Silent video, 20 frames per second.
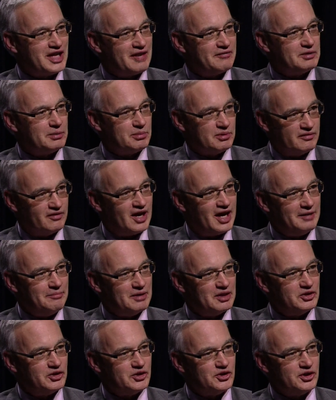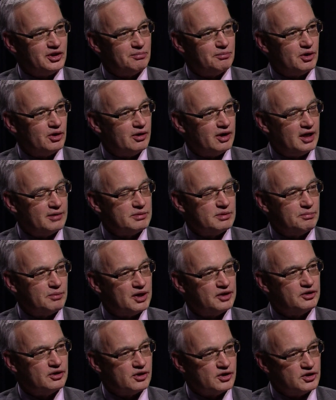have to provide mentorship programs,
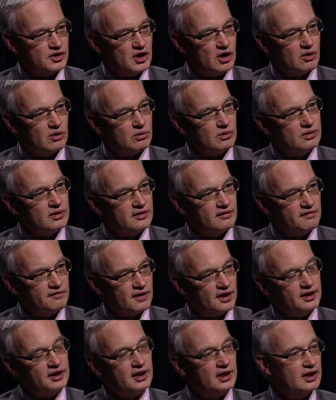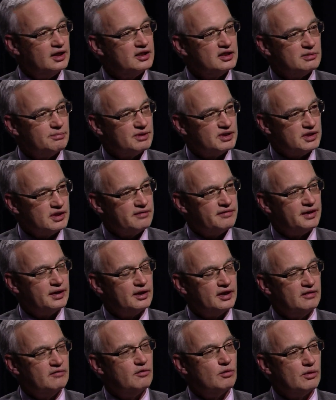but there's mm-hmm. no funding
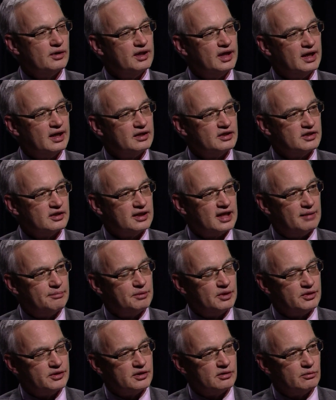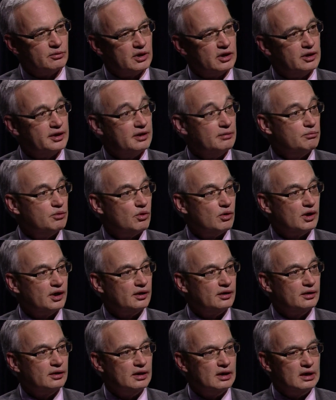specifically for that, so mm-hmm. that bills are really
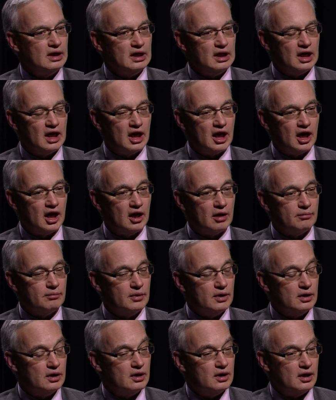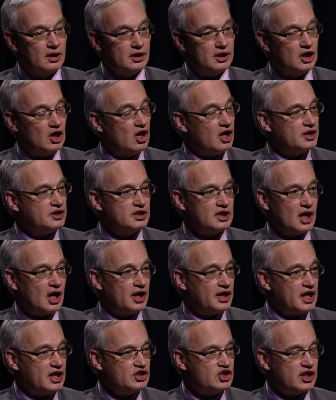important. Um, you know, on,
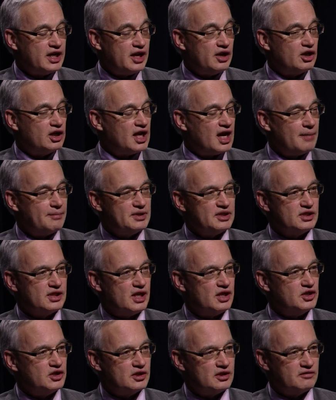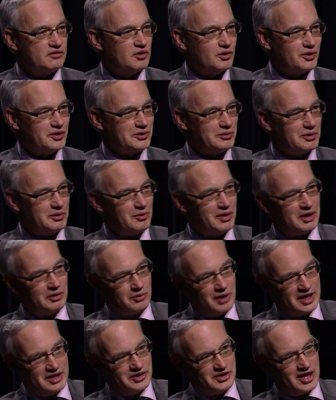on educator compensation, of course, we want to
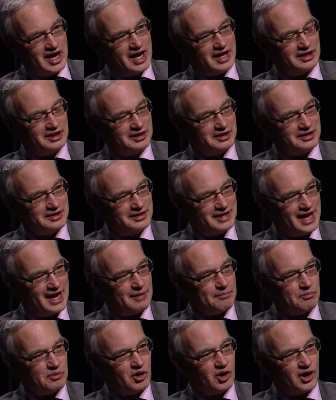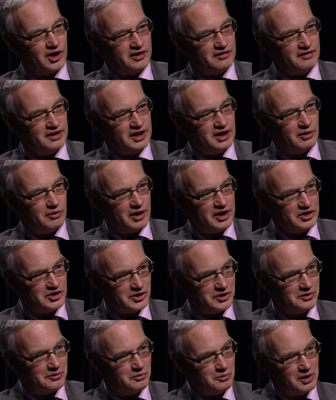raise that that part of the
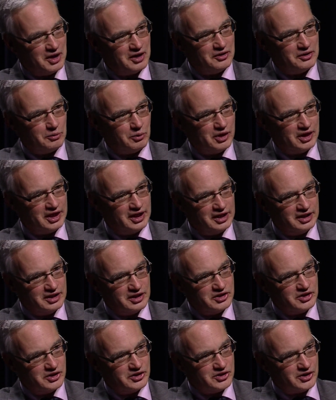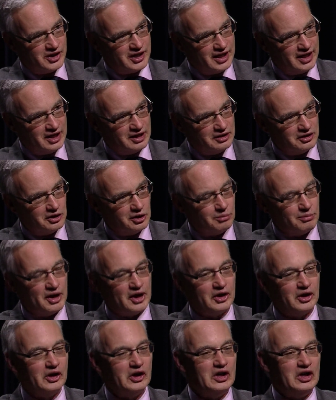equation while the working conditions are getting a little
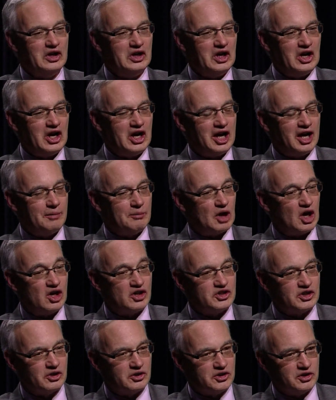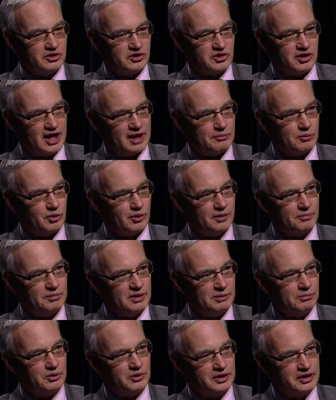better, um, also to attract more
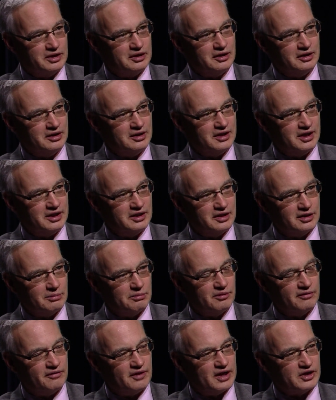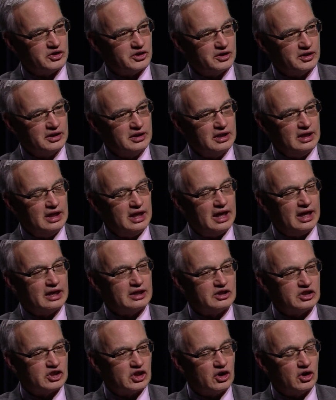people in a, into the profession.
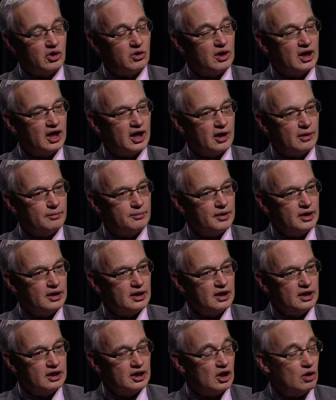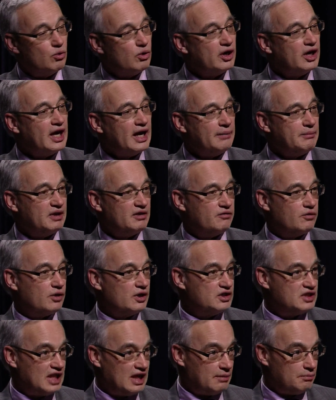And so, um, you know, we're aiming for
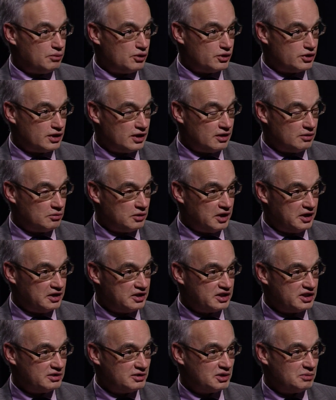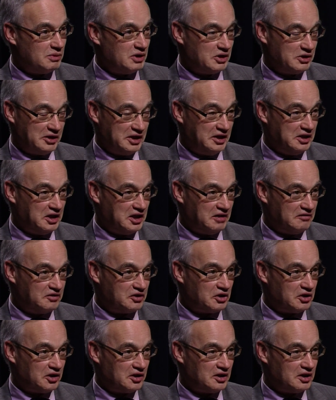a ten percent raise. Speaker mm-hmm. Egoff
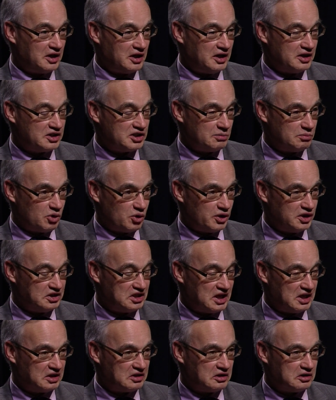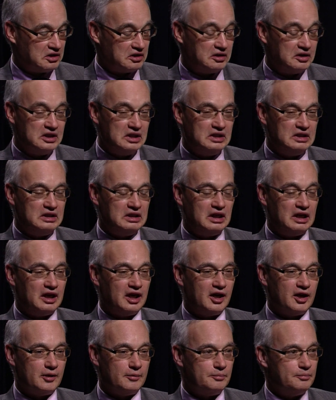call, uh, supported that call.
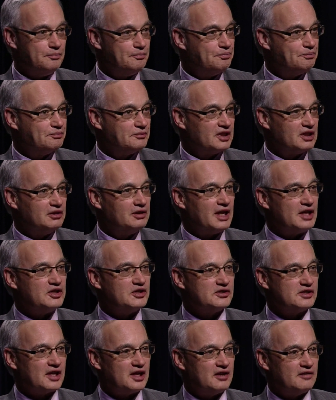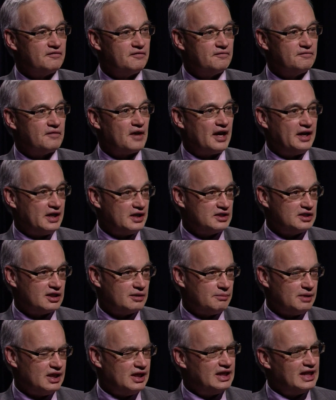Um, Legislative Finance
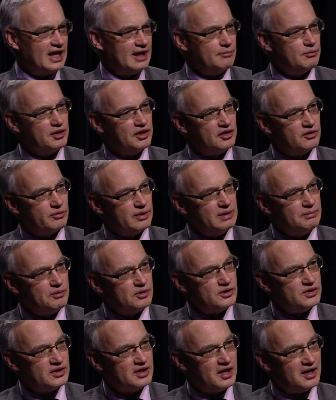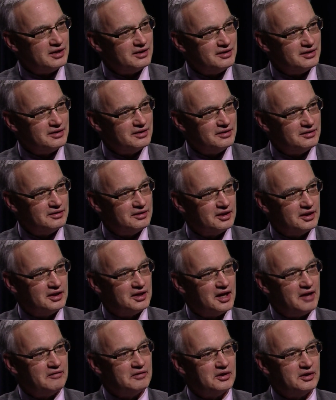Committee came with three percent, the
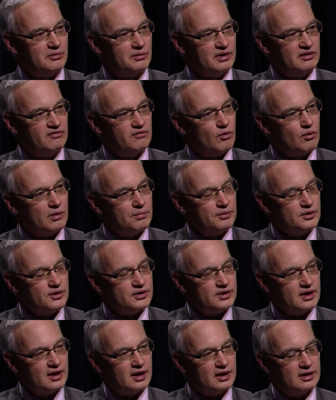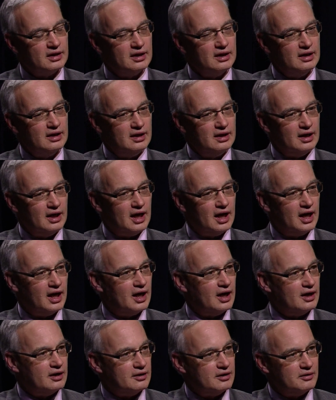governor with four percent,
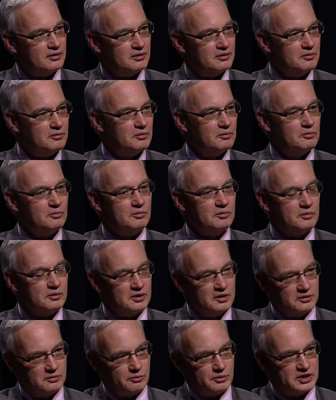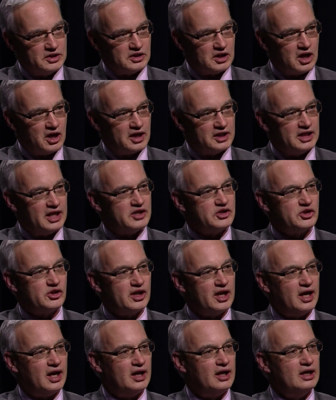and we saw
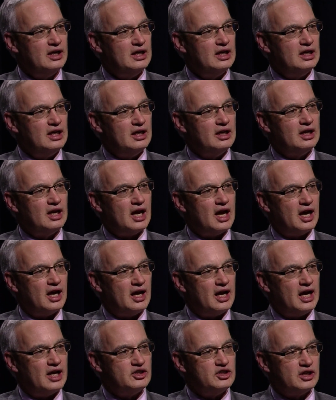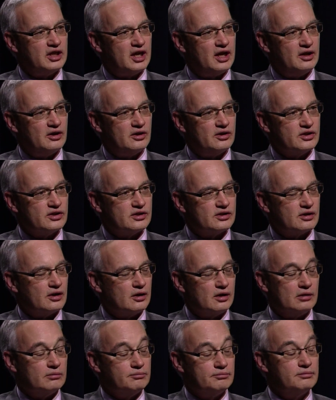yesterday Uh, educators,
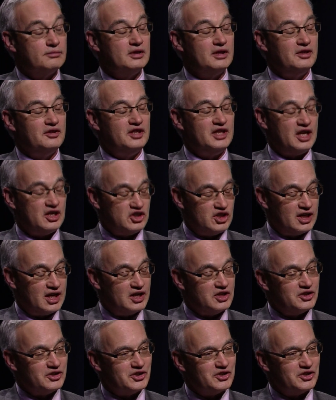or the Education